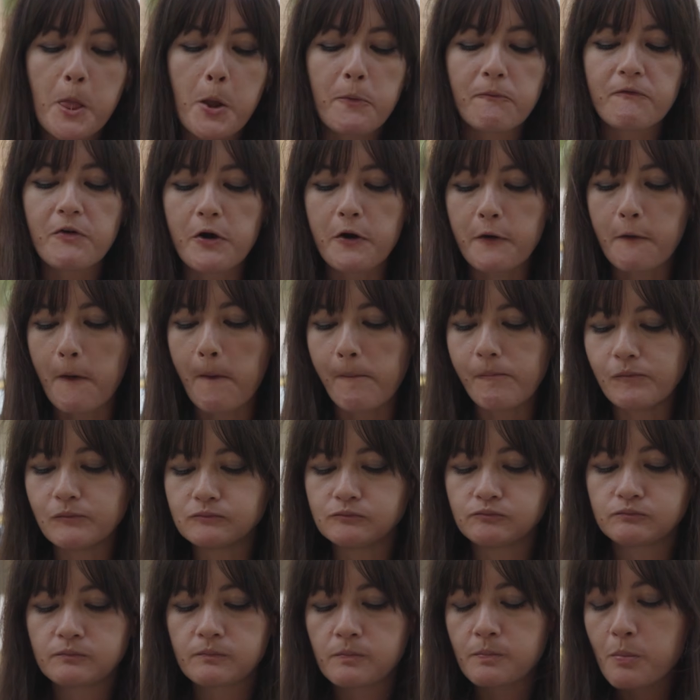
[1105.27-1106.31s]
Very good.
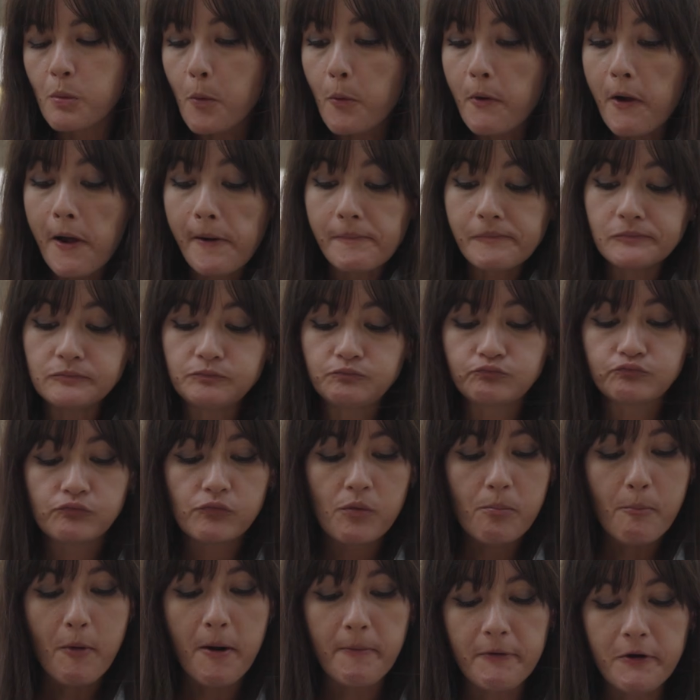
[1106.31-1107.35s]
Okay,
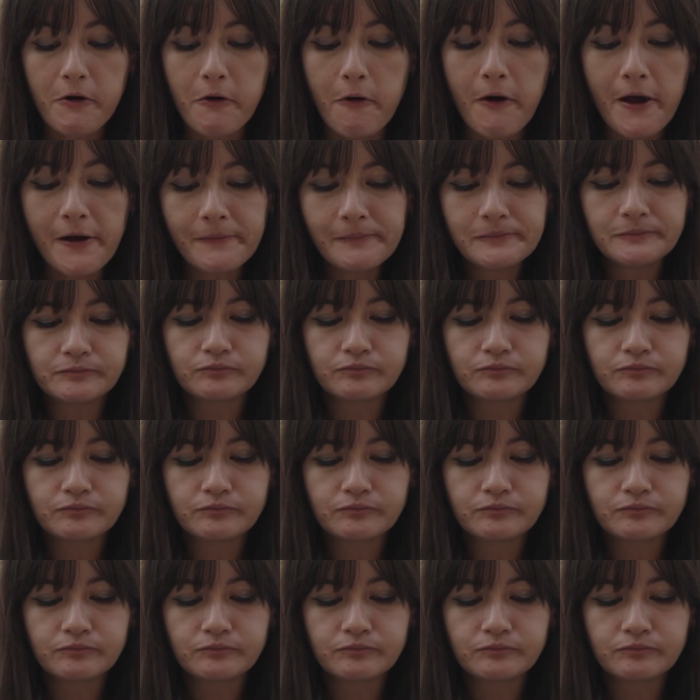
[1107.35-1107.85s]
barbacoa,